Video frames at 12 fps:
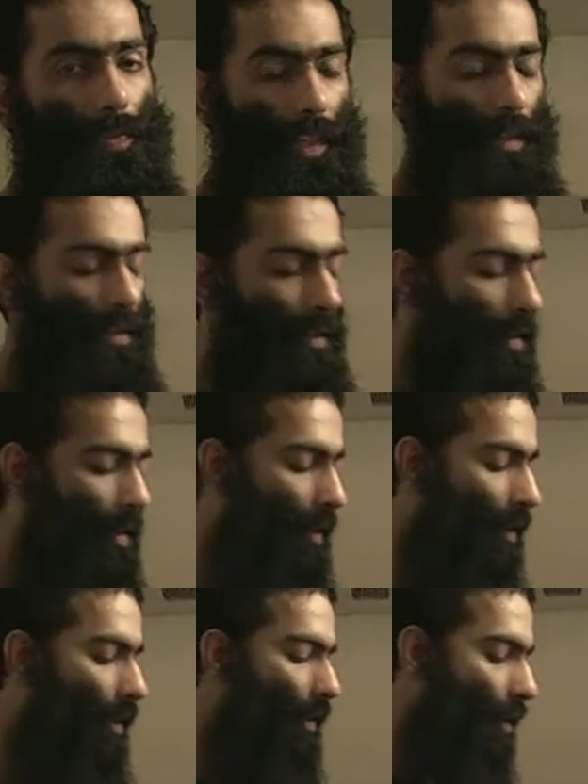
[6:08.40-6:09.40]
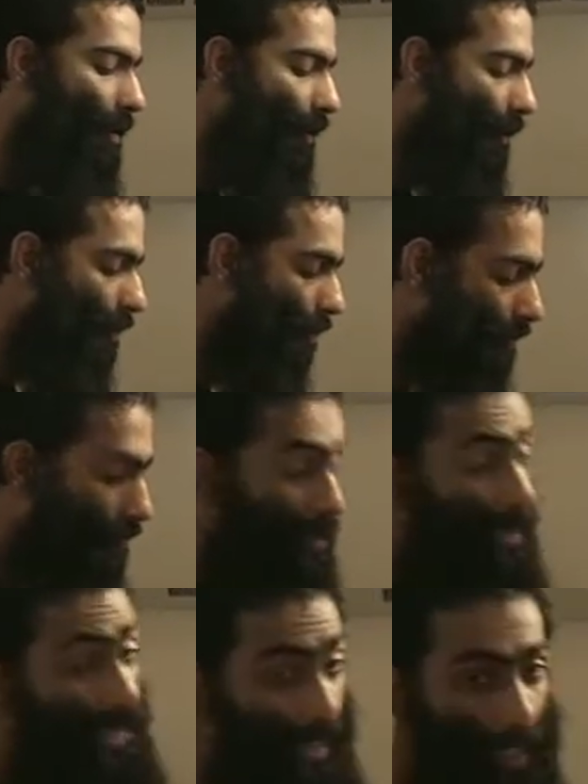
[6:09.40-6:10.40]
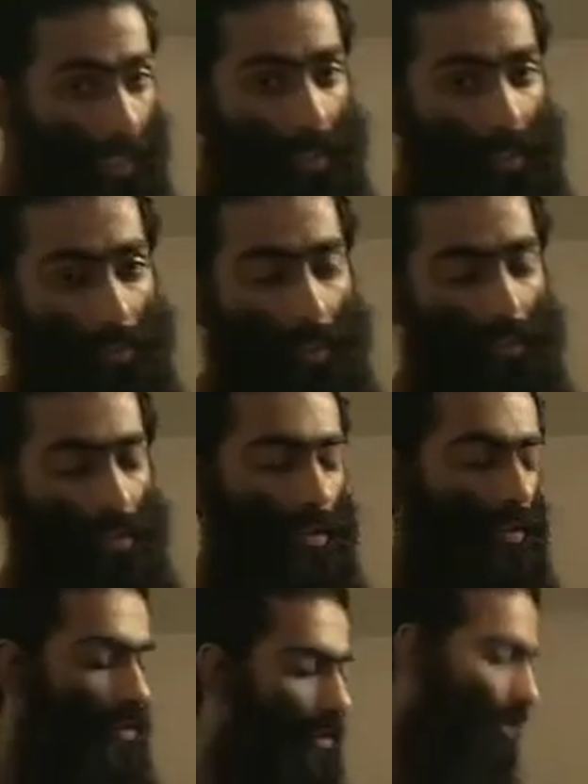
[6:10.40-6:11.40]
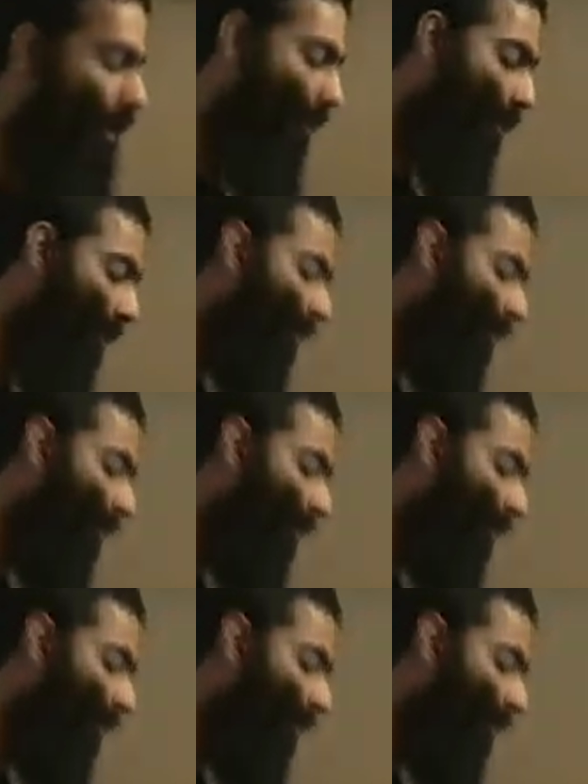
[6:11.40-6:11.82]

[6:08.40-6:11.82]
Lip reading: feet. To do again, as I mentioned, start with the